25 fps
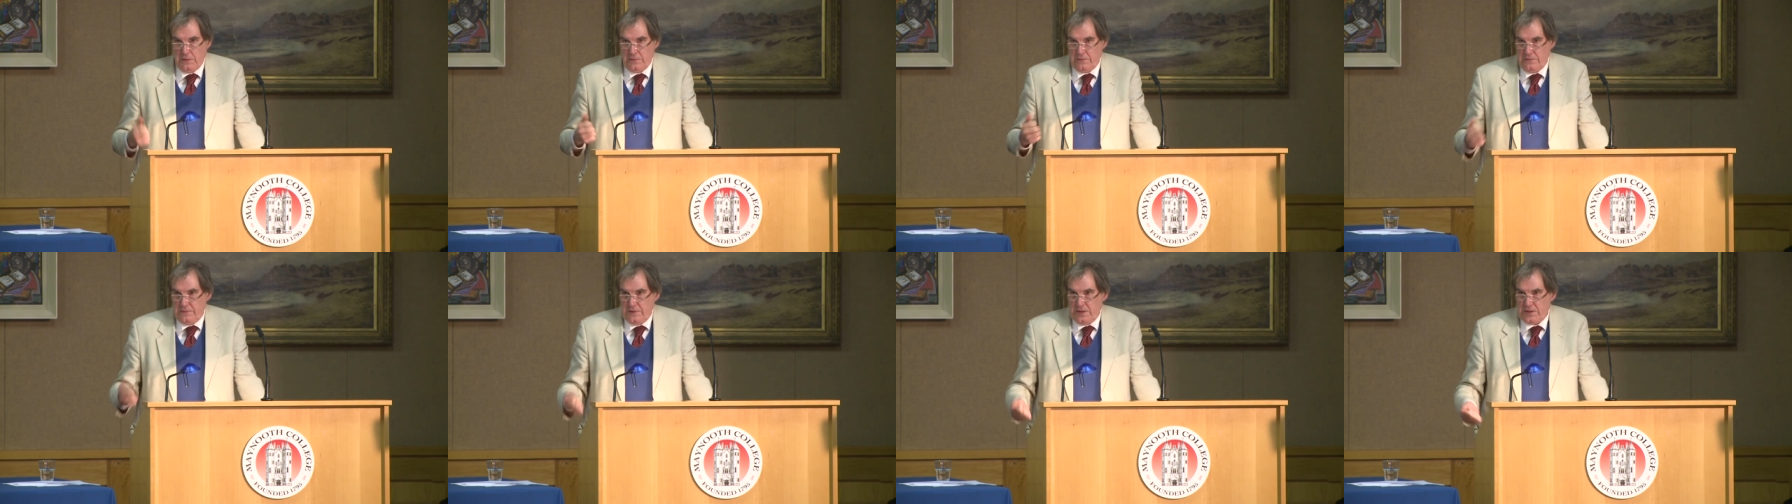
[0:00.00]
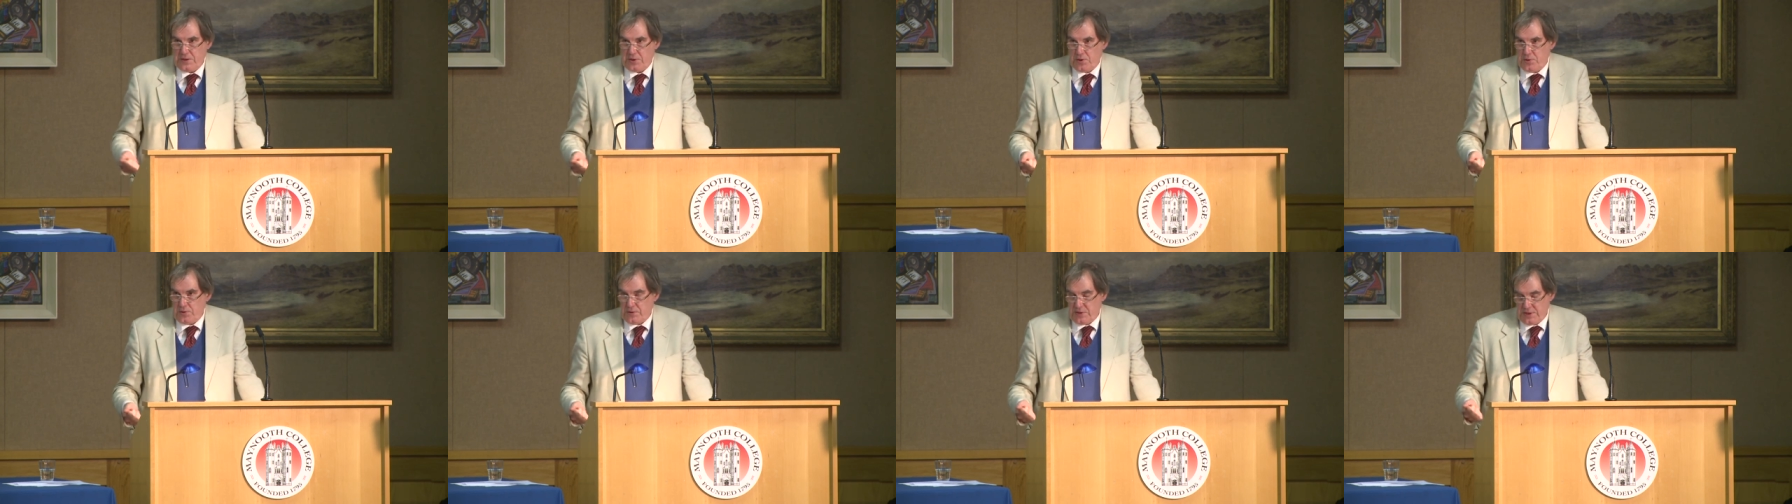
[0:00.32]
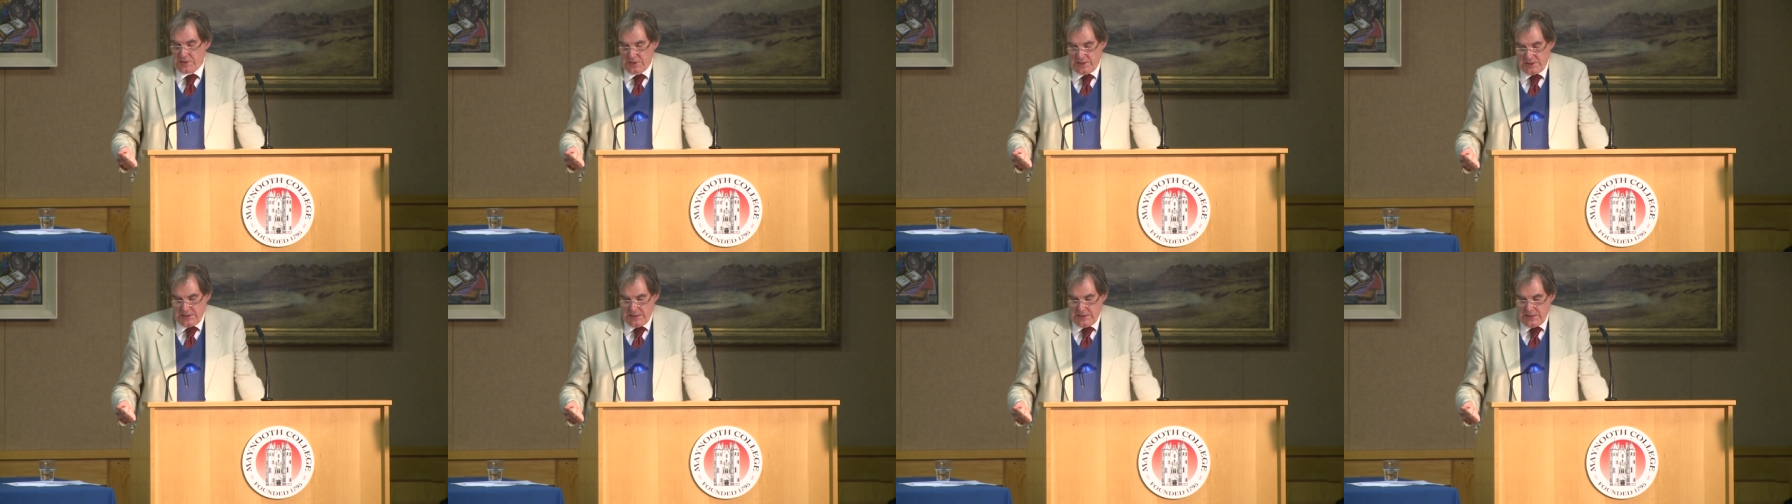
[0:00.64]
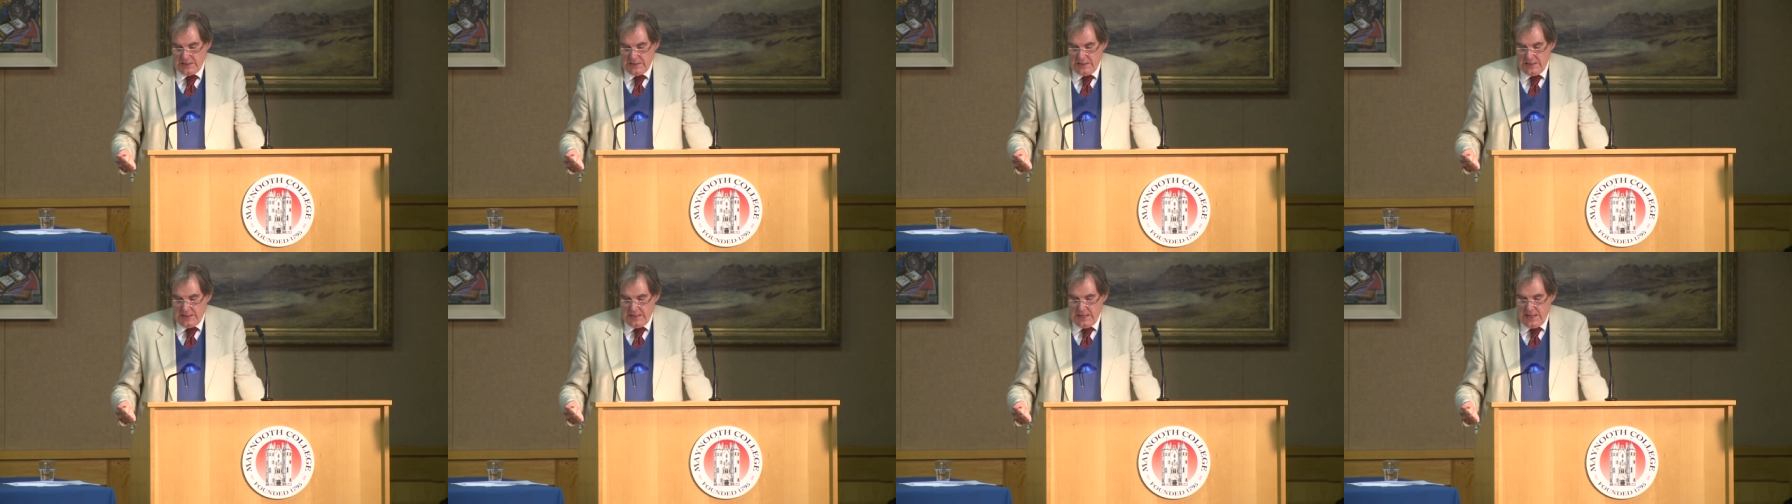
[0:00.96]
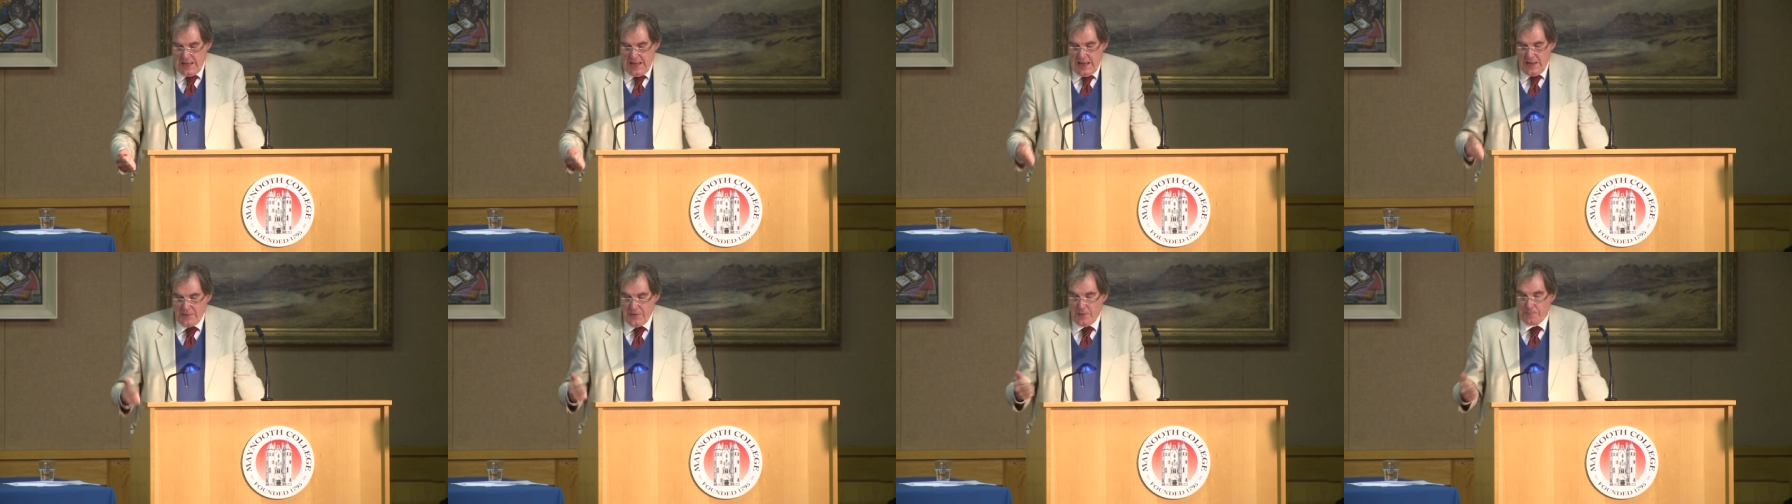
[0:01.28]
virtus,
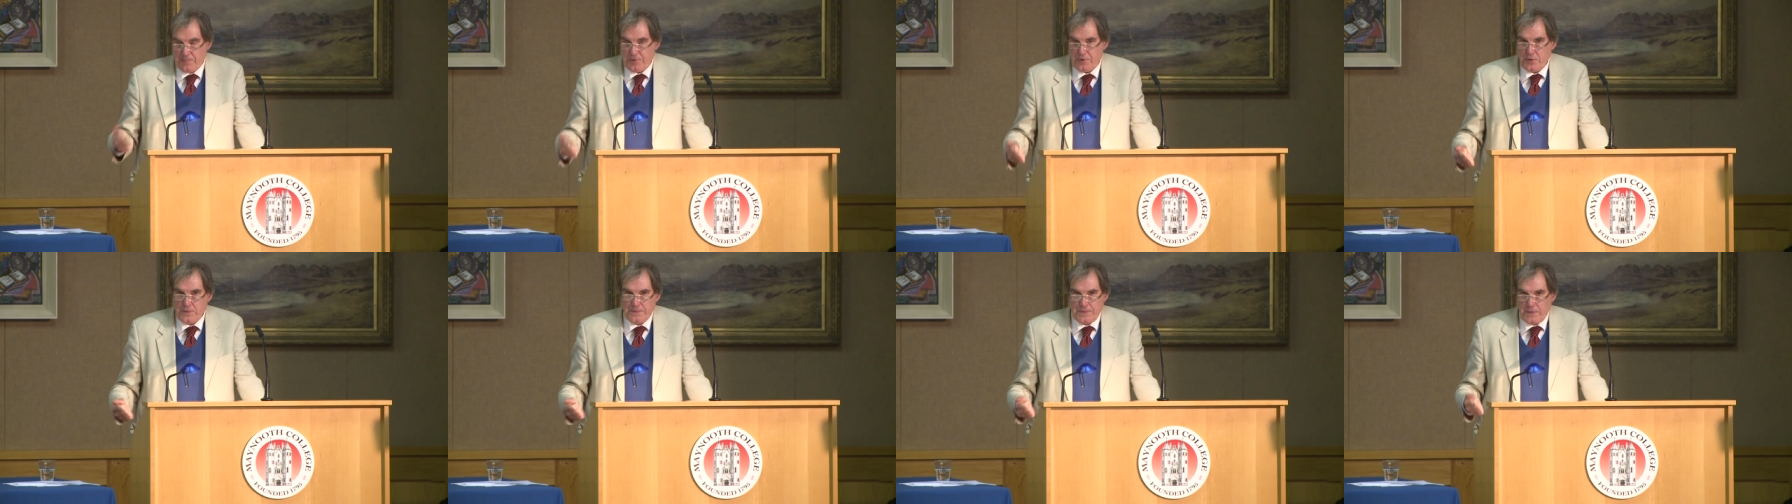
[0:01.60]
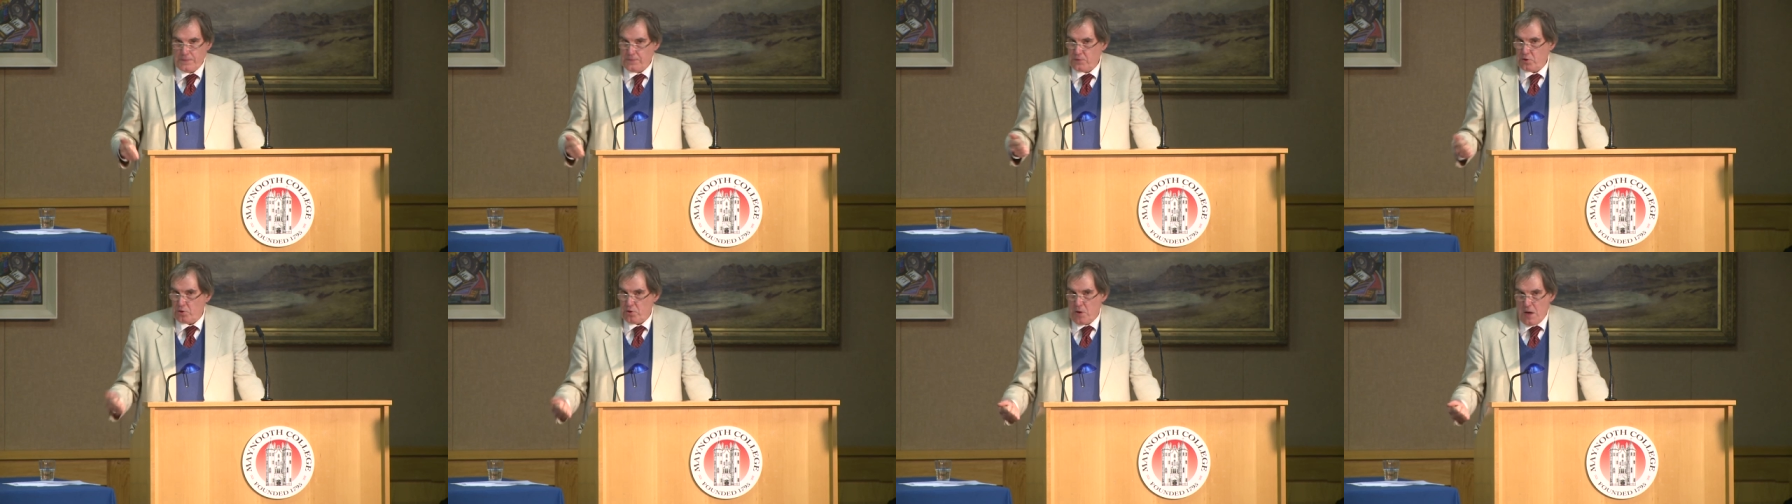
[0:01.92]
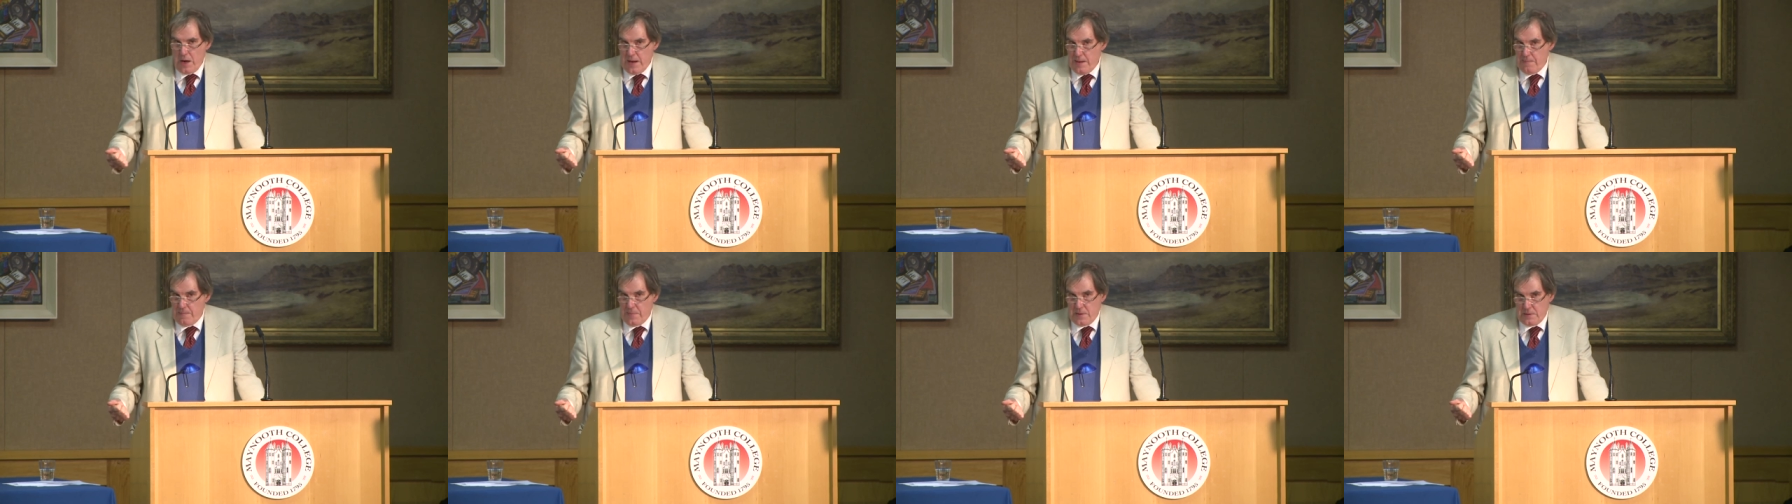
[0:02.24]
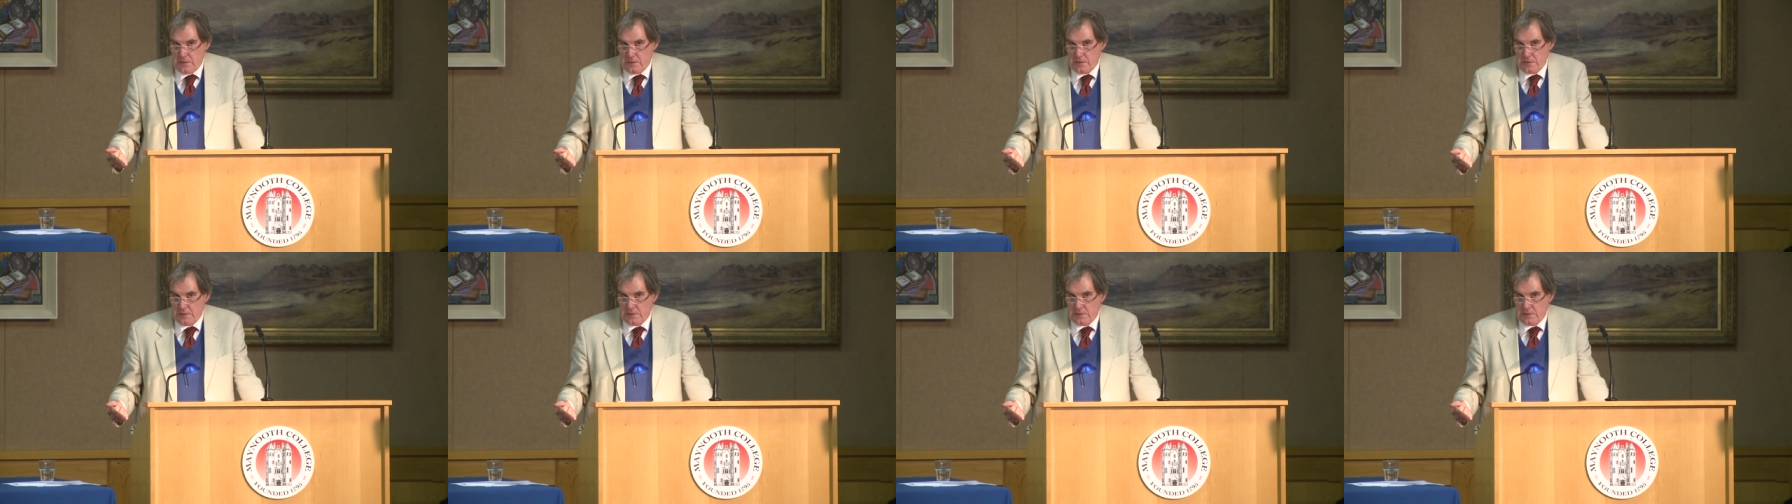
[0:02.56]
and the proof of crime,